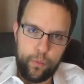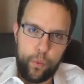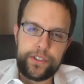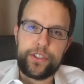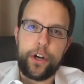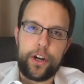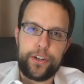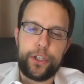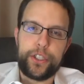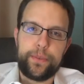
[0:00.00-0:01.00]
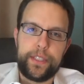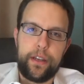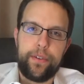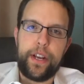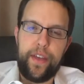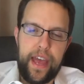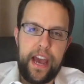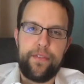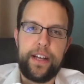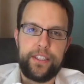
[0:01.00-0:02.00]
once Stark turns himself in and they
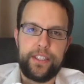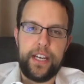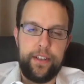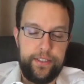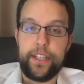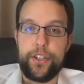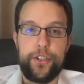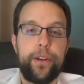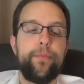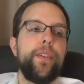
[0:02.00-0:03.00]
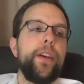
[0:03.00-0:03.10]
have that signature,